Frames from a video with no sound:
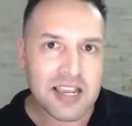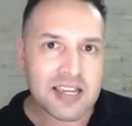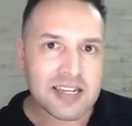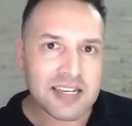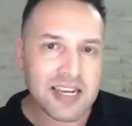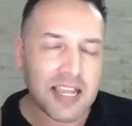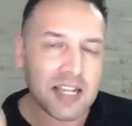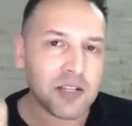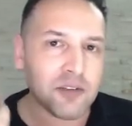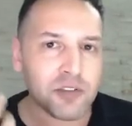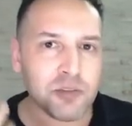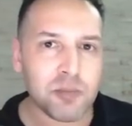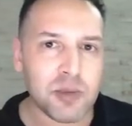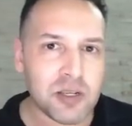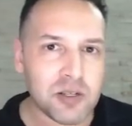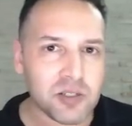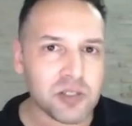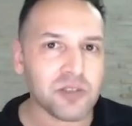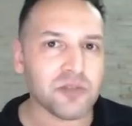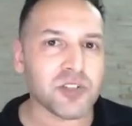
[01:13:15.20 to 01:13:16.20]
native
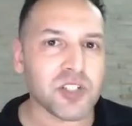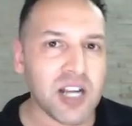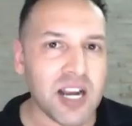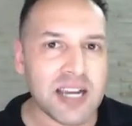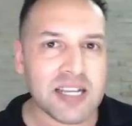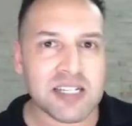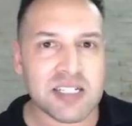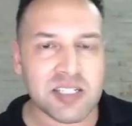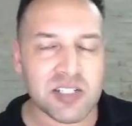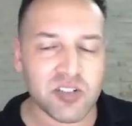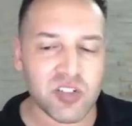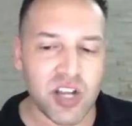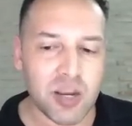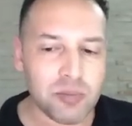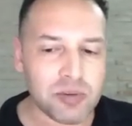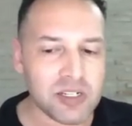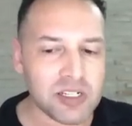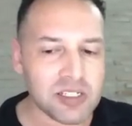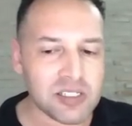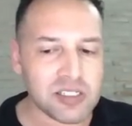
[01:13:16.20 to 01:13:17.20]
speakers of Chinese and
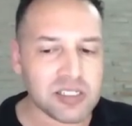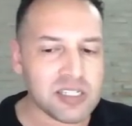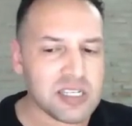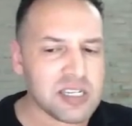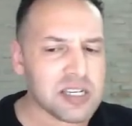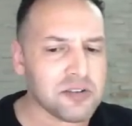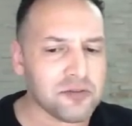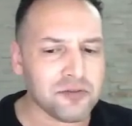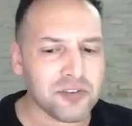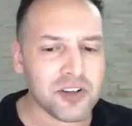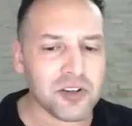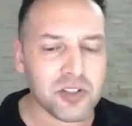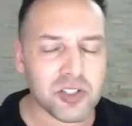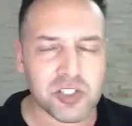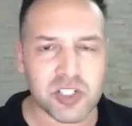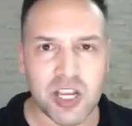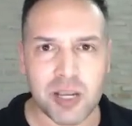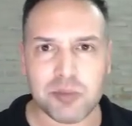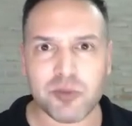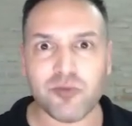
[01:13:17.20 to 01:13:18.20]
Japanese see and feel the
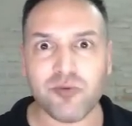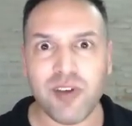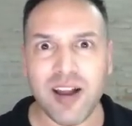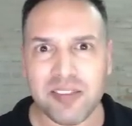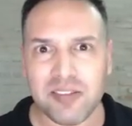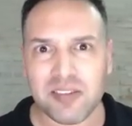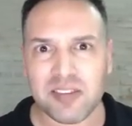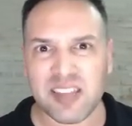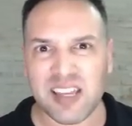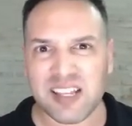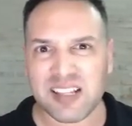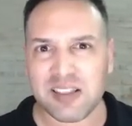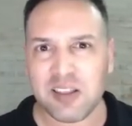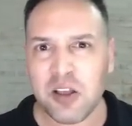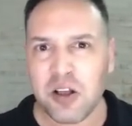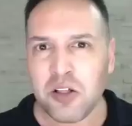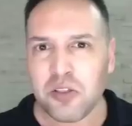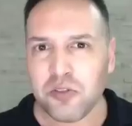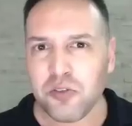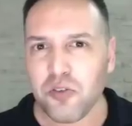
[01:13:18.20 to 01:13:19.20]
shapes rather than
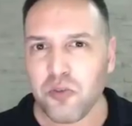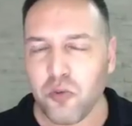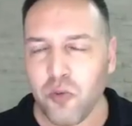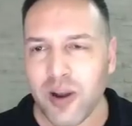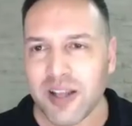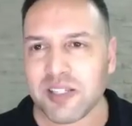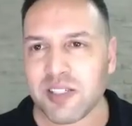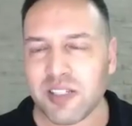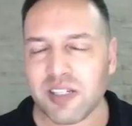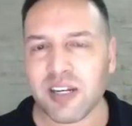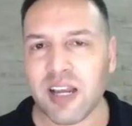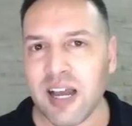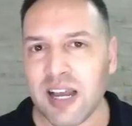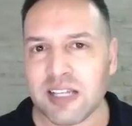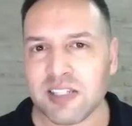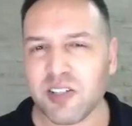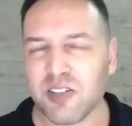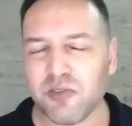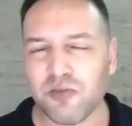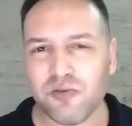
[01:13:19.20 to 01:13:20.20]
through Western
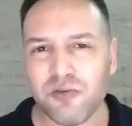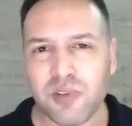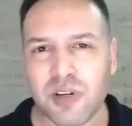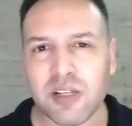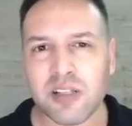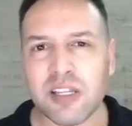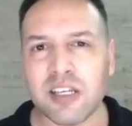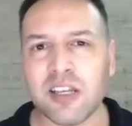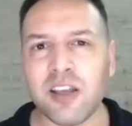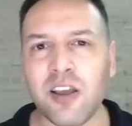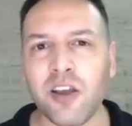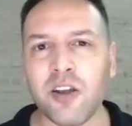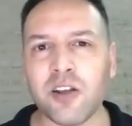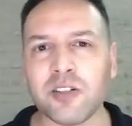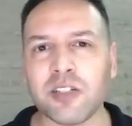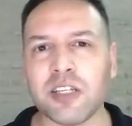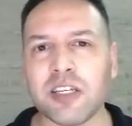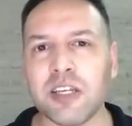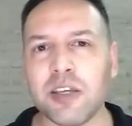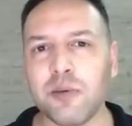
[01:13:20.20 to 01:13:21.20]
eyes is really going to
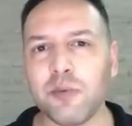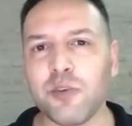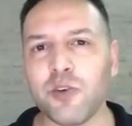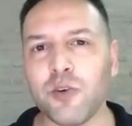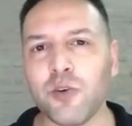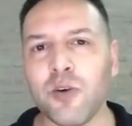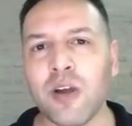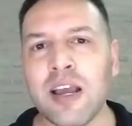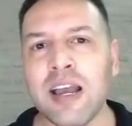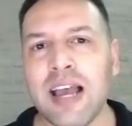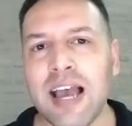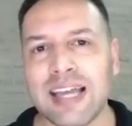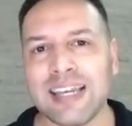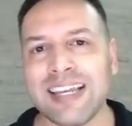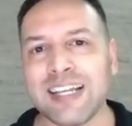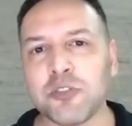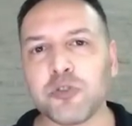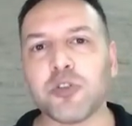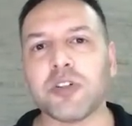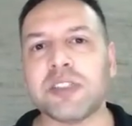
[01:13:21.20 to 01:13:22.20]
give you an
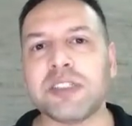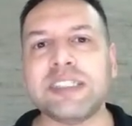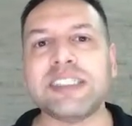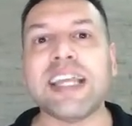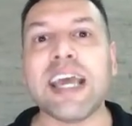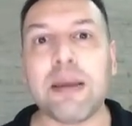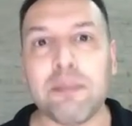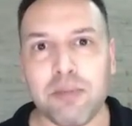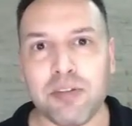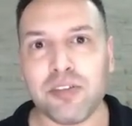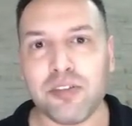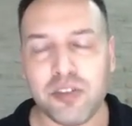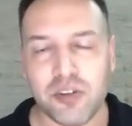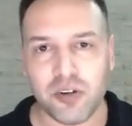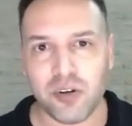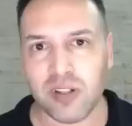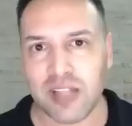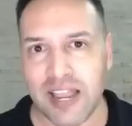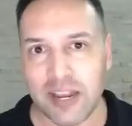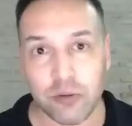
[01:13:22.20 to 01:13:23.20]
extra depth to
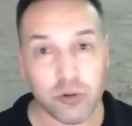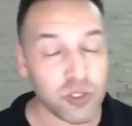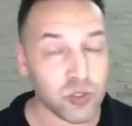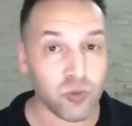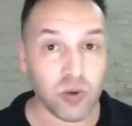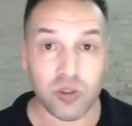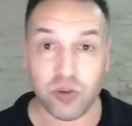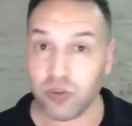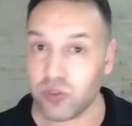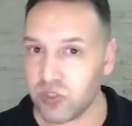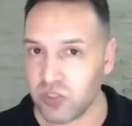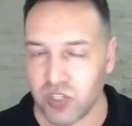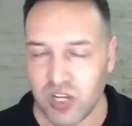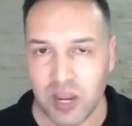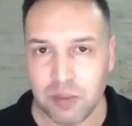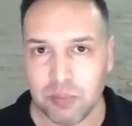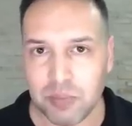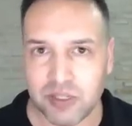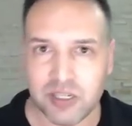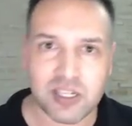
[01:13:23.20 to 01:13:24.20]
your language, whether it's
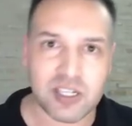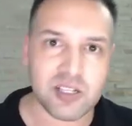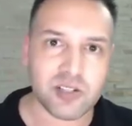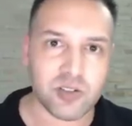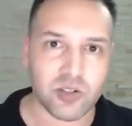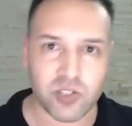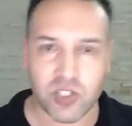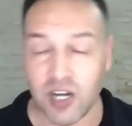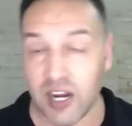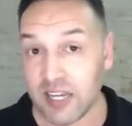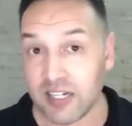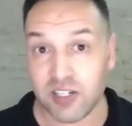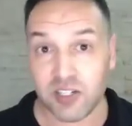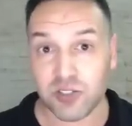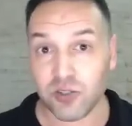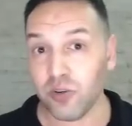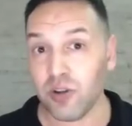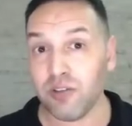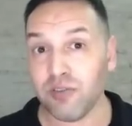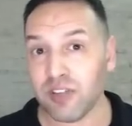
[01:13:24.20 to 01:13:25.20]
Japanese or Chinese
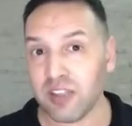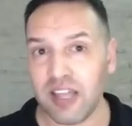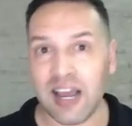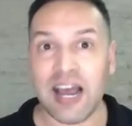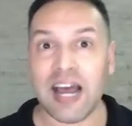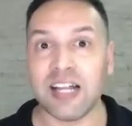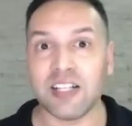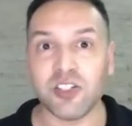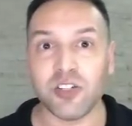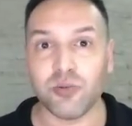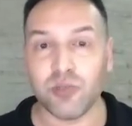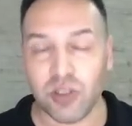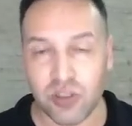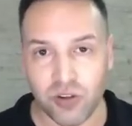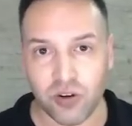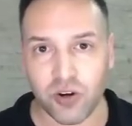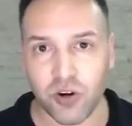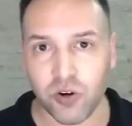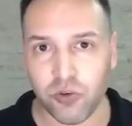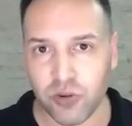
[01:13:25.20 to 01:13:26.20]
or even the Hanja with your
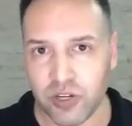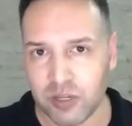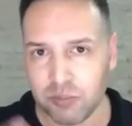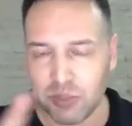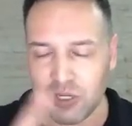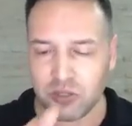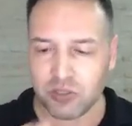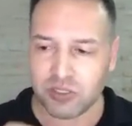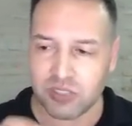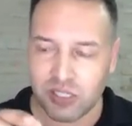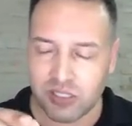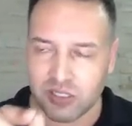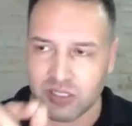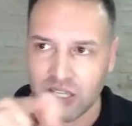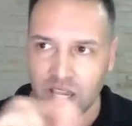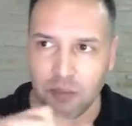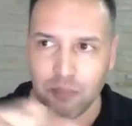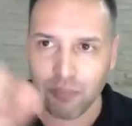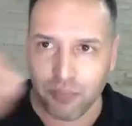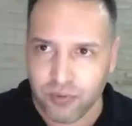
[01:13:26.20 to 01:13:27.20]
Korean, because these
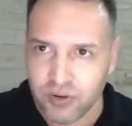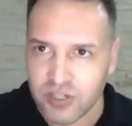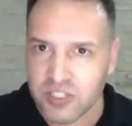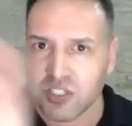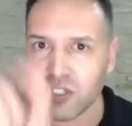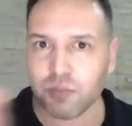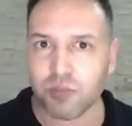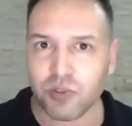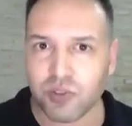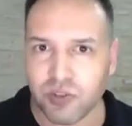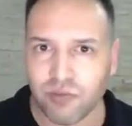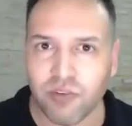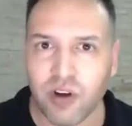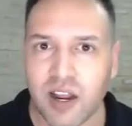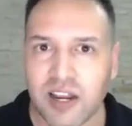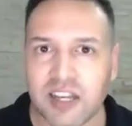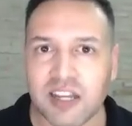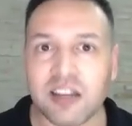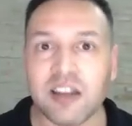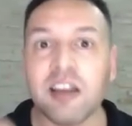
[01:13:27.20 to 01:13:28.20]
same principles of
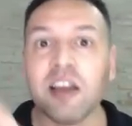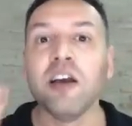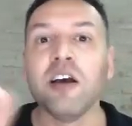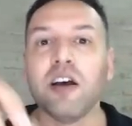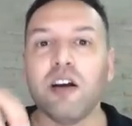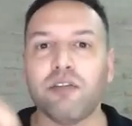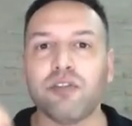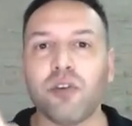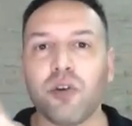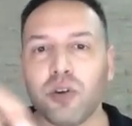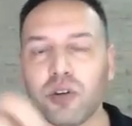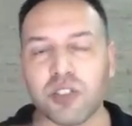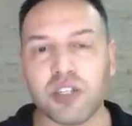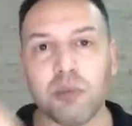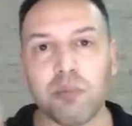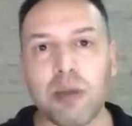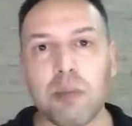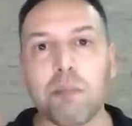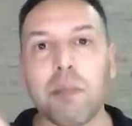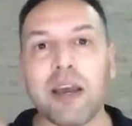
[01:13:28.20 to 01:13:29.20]
writing, of course, can
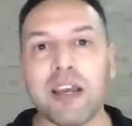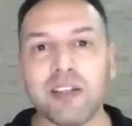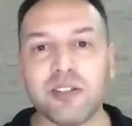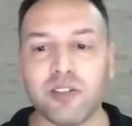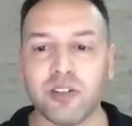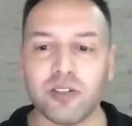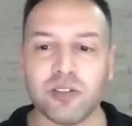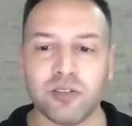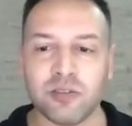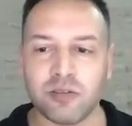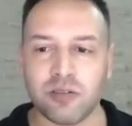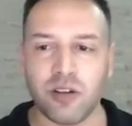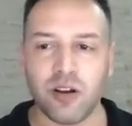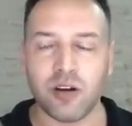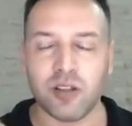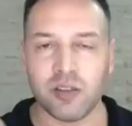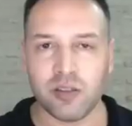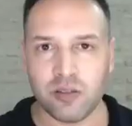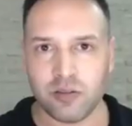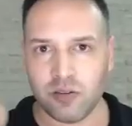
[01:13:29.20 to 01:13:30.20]
be based
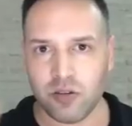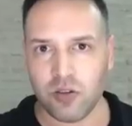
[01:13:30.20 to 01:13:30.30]
on